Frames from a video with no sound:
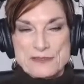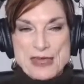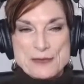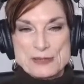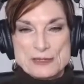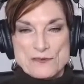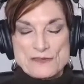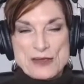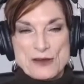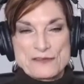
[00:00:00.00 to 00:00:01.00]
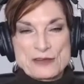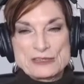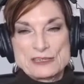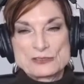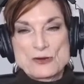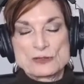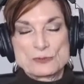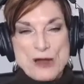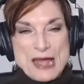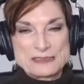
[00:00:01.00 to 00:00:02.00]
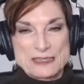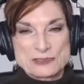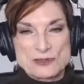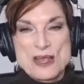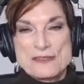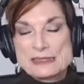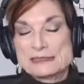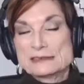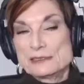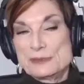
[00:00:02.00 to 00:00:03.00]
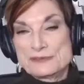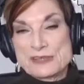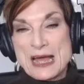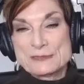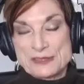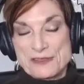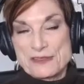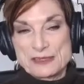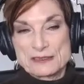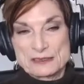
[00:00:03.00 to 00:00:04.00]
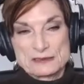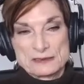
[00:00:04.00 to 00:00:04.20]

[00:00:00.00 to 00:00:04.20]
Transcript: They, if they're an internal processor, they need a little bit of time to think.